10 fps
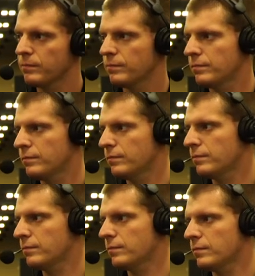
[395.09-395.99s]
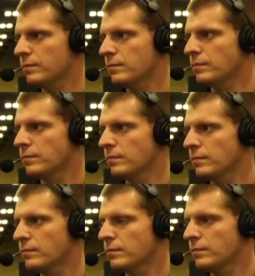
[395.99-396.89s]

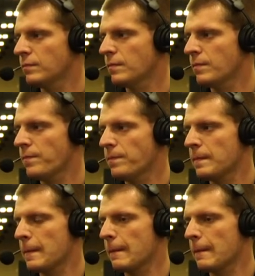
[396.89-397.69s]
The person shown says nothing.